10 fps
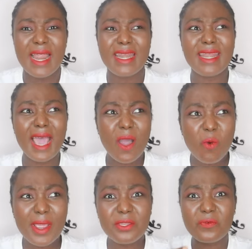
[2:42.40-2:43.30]

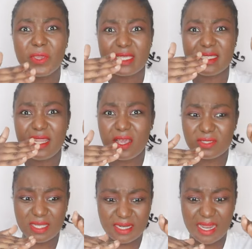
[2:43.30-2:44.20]
Now, when you fix
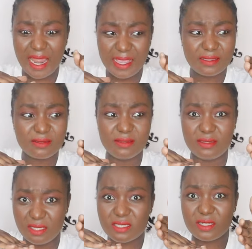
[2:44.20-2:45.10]
nails that are like
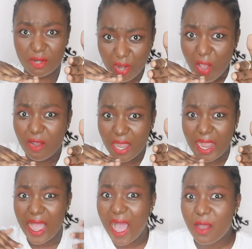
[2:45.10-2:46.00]
this
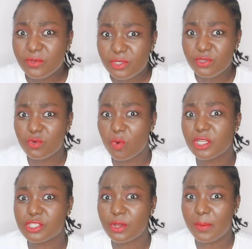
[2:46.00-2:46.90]
long, how do you
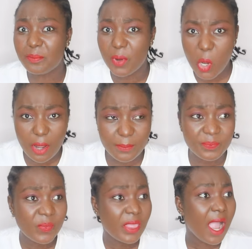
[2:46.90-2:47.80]
wash your
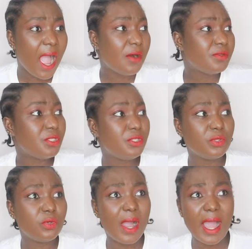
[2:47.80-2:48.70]
bum? How do
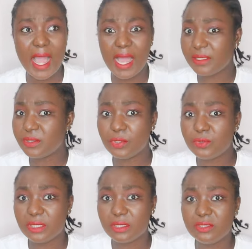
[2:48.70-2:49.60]
you
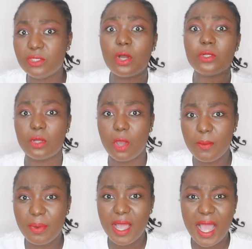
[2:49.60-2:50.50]
handle the
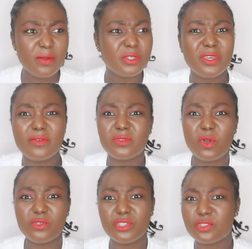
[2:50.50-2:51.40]
doorknob? How do you even
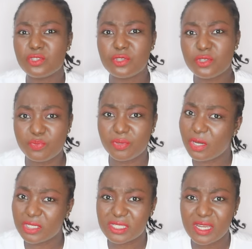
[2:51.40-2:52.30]
hold your
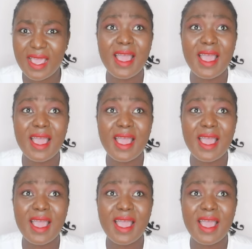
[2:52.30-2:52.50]
toothbrush?